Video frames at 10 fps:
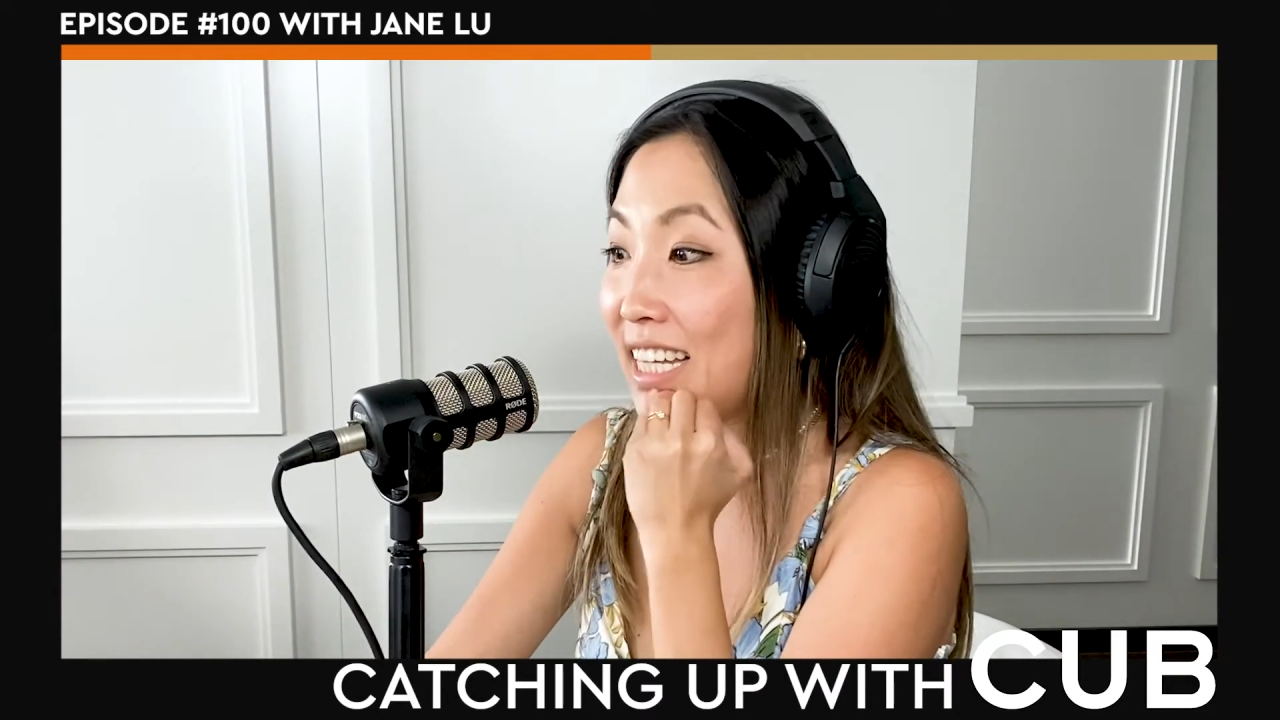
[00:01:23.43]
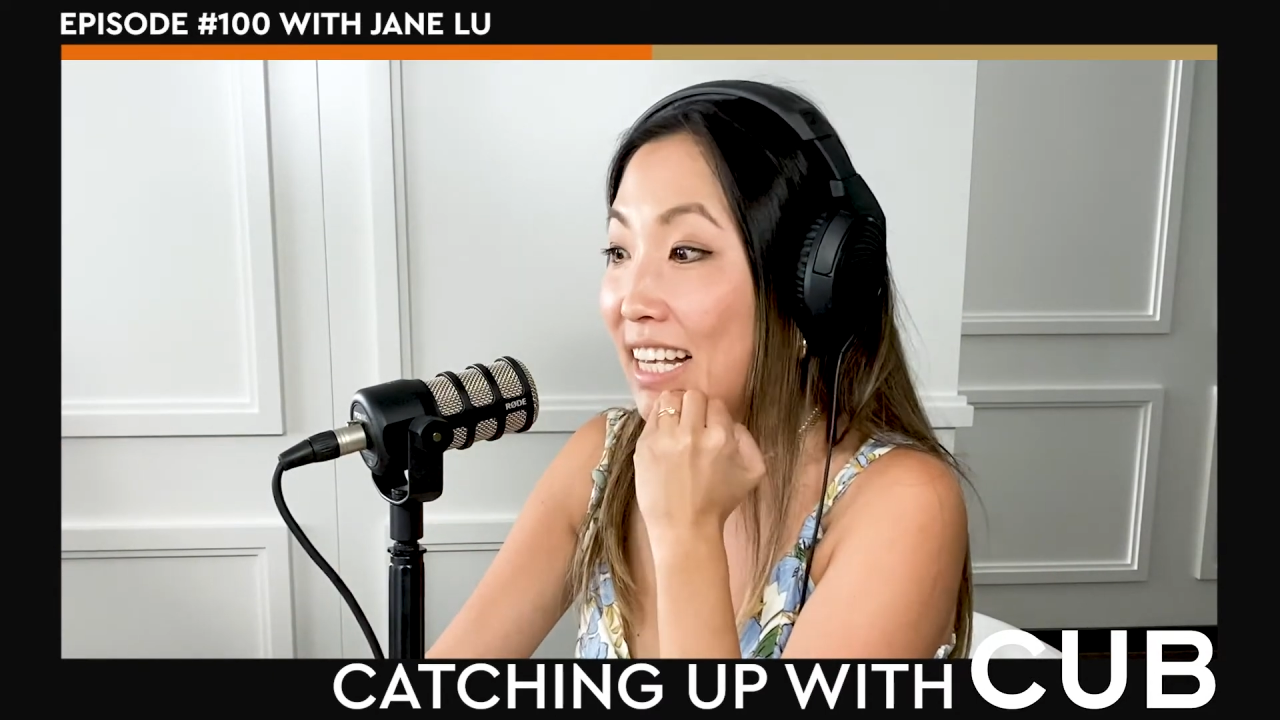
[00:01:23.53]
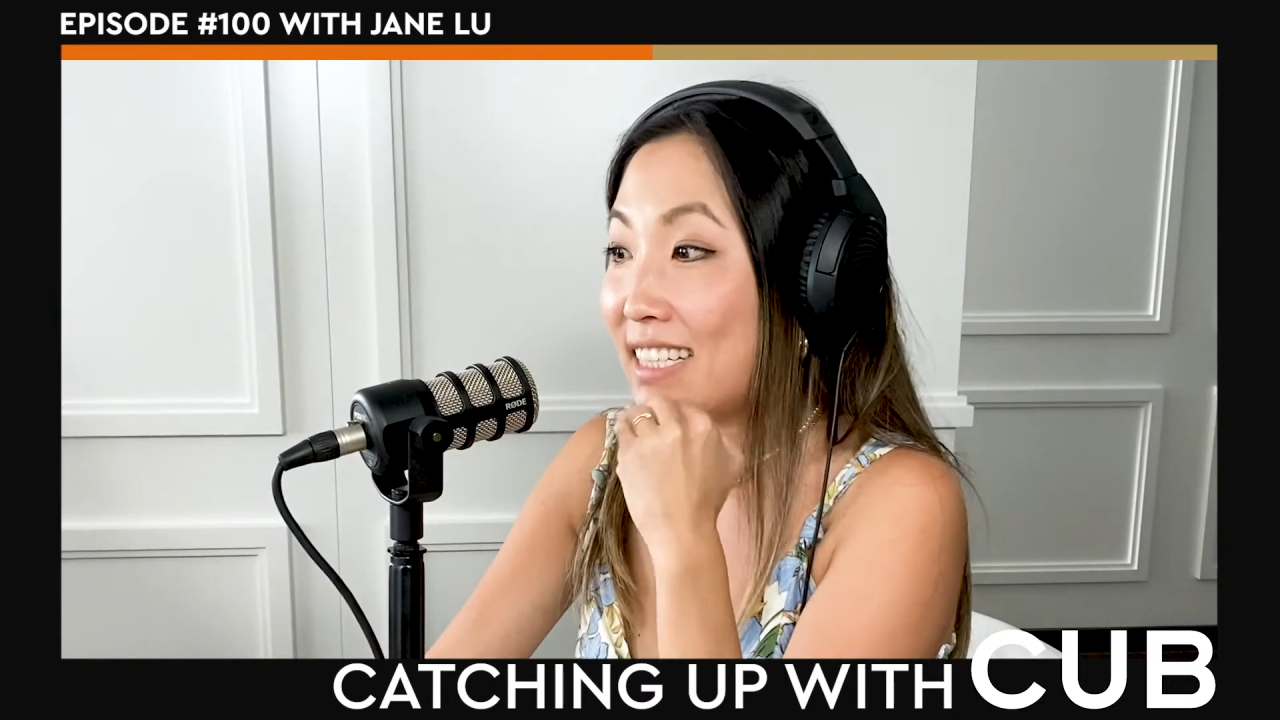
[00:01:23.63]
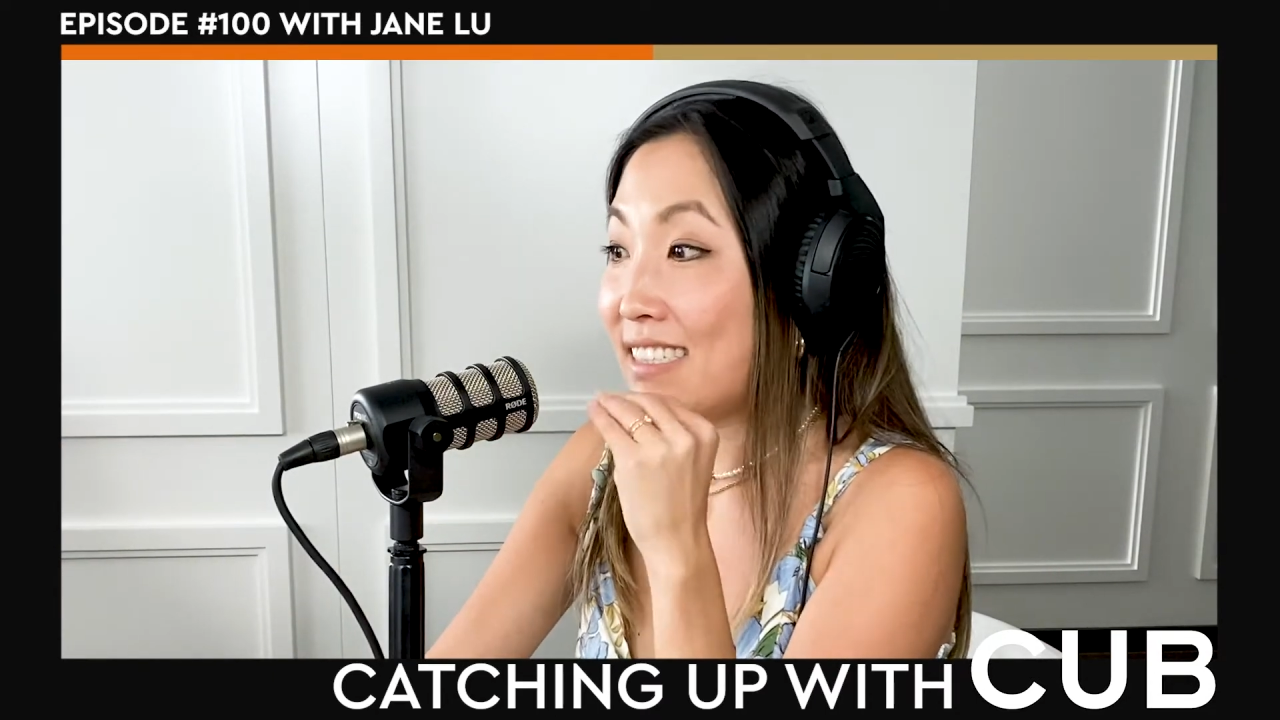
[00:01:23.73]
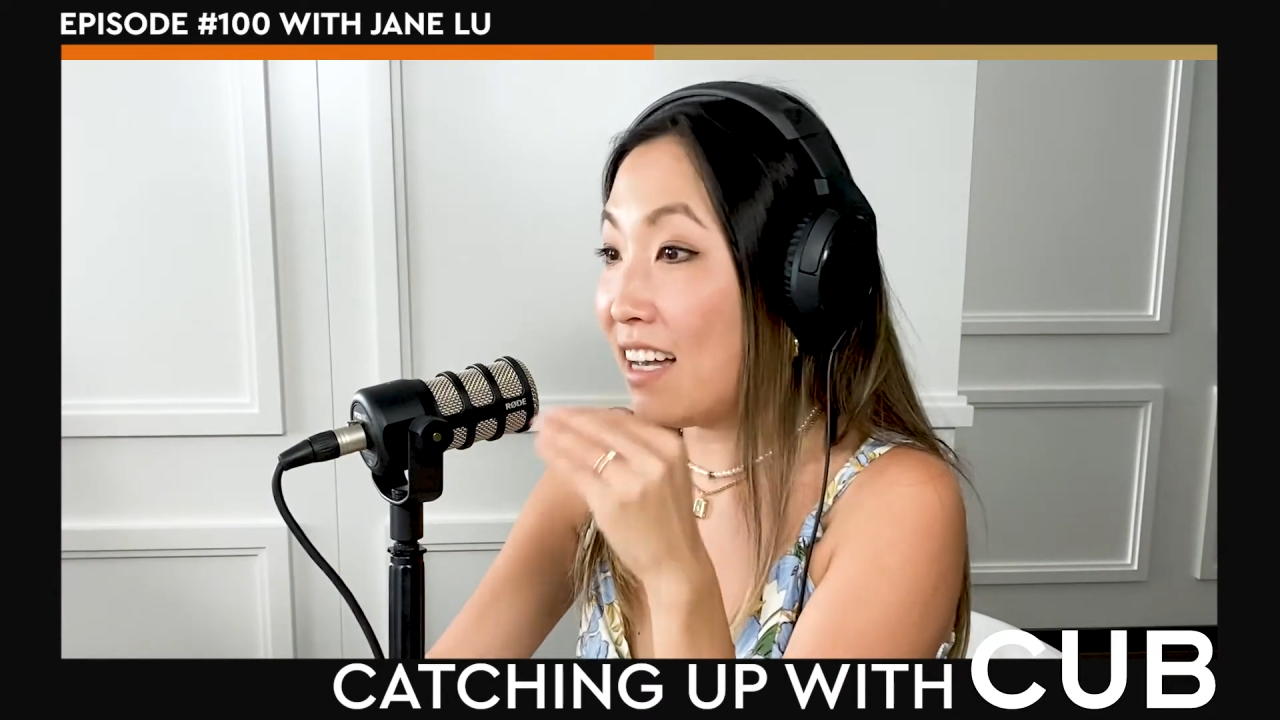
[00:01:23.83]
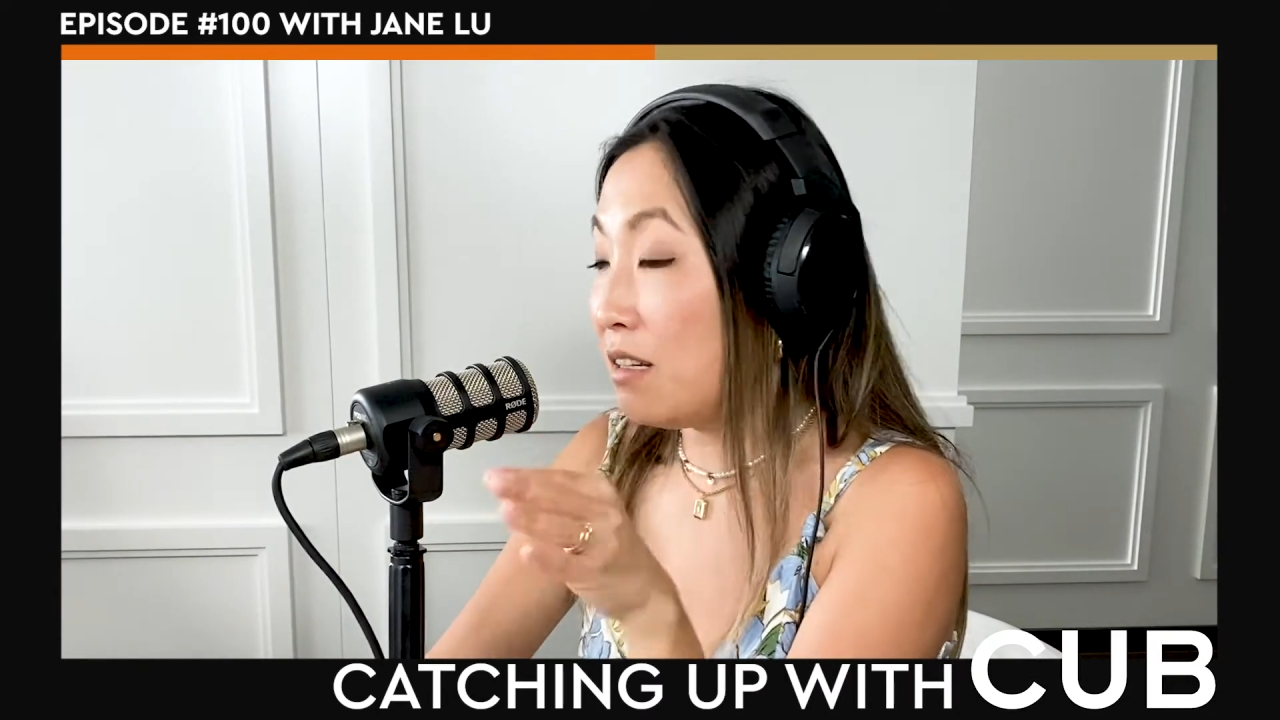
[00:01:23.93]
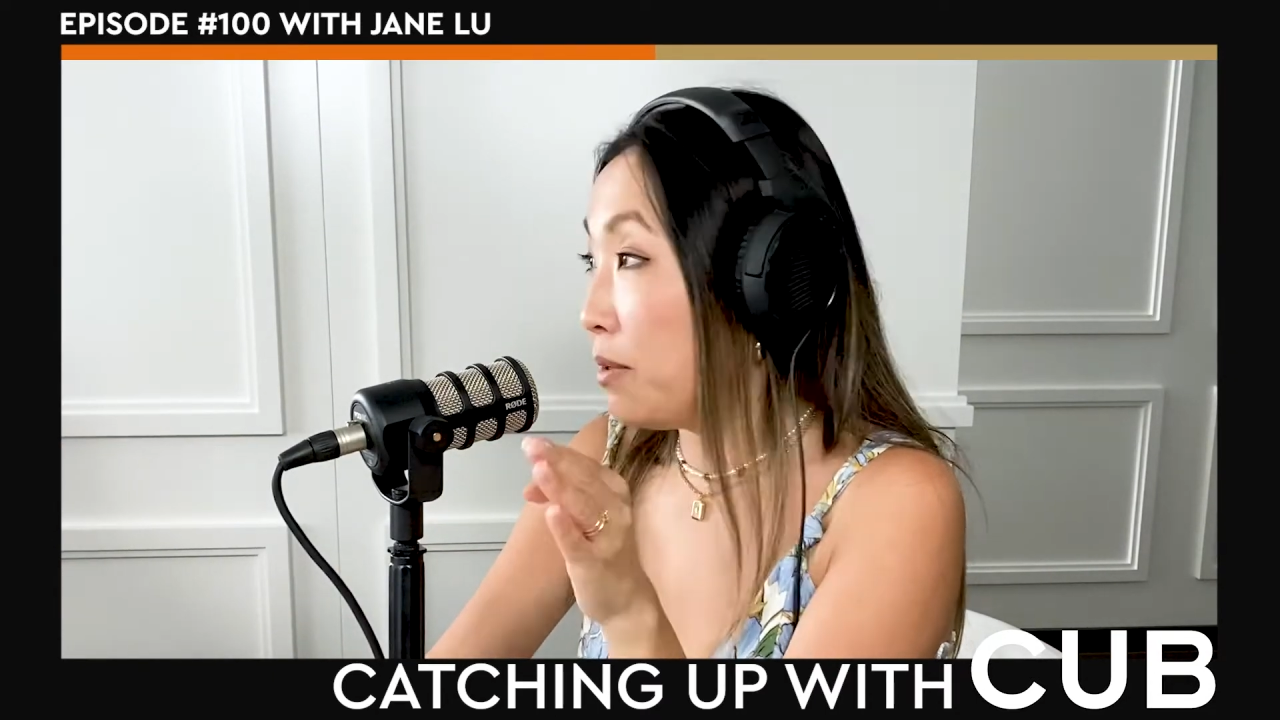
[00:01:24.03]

like started